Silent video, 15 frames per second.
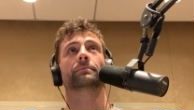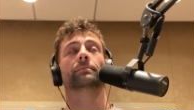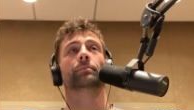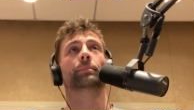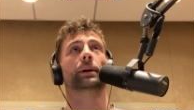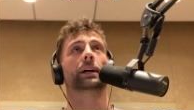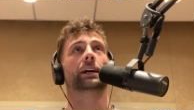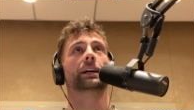
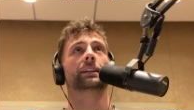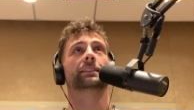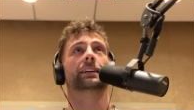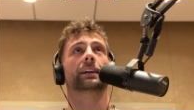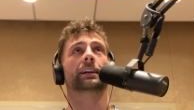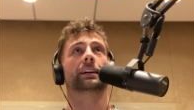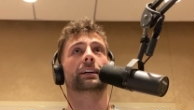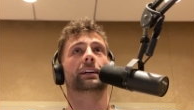But
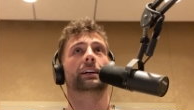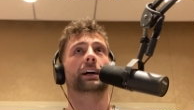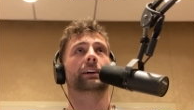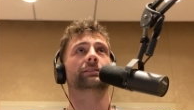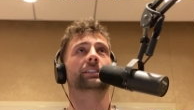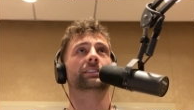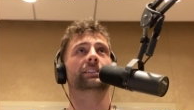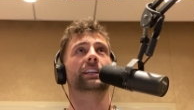uh, I've
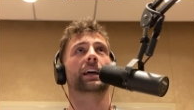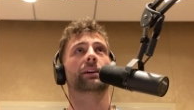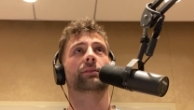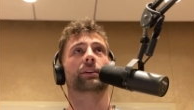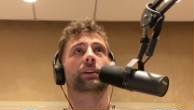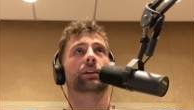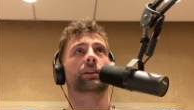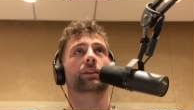just
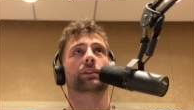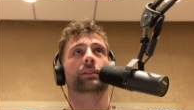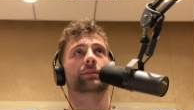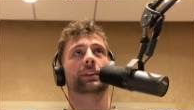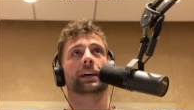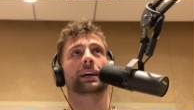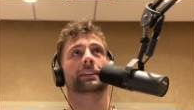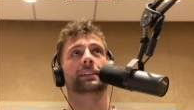never heard of
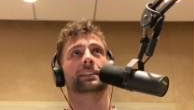that.